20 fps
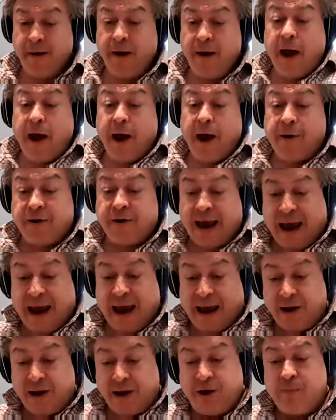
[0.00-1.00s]
Okay,
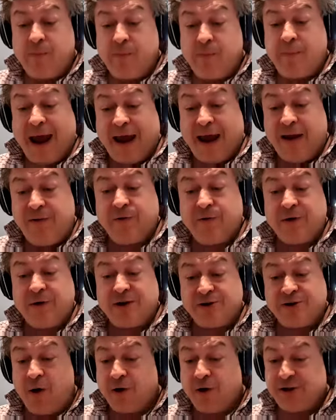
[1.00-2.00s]
and human behavior is
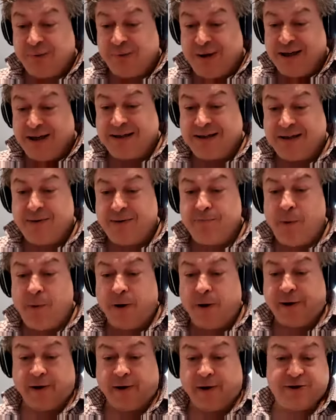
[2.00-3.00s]
not so easy to
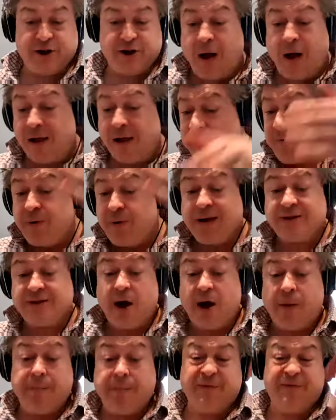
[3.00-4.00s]
model. So I'll give you an
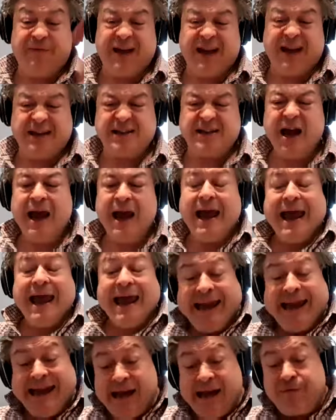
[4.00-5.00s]
example of this.
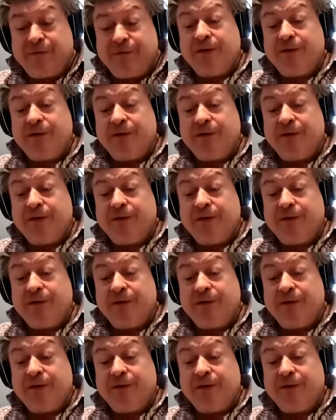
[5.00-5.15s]
Even if